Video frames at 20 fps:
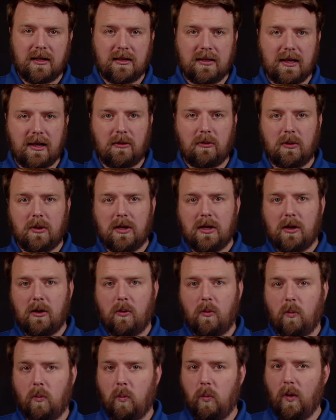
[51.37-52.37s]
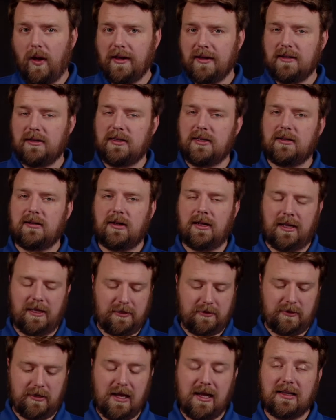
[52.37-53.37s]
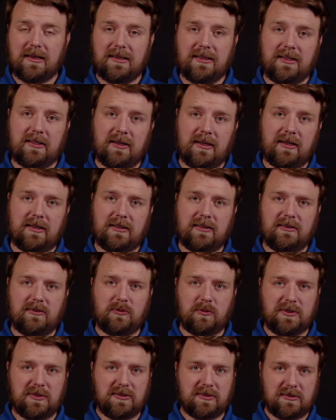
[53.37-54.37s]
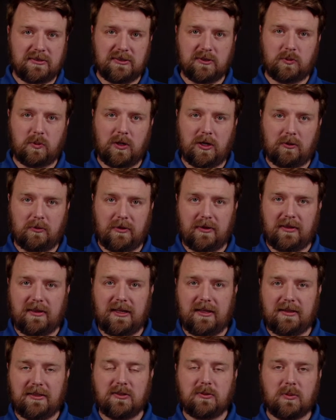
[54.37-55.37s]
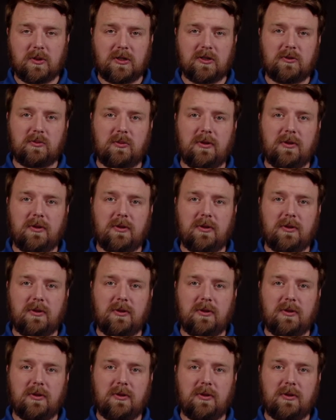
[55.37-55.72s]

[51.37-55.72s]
Now, what near uh, nonlinear editing suites does this work with? Now, this works